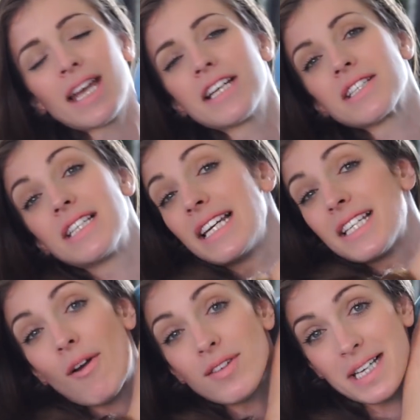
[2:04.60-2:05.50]
He doesn't
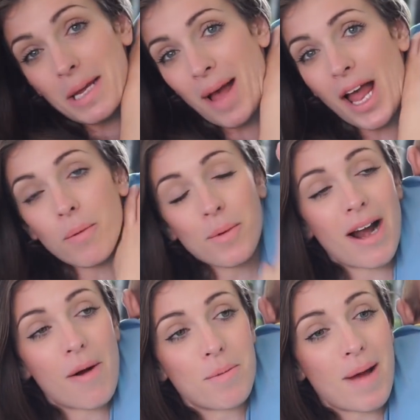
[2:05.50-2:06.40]
need to have a sleep bag when
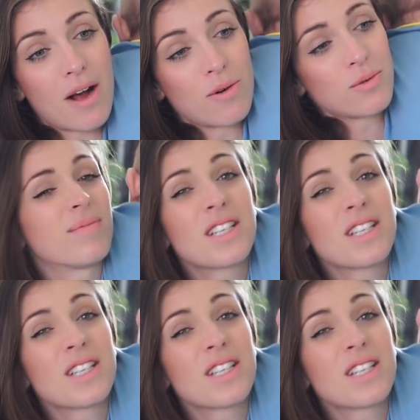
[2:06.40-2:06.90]
we're out and about.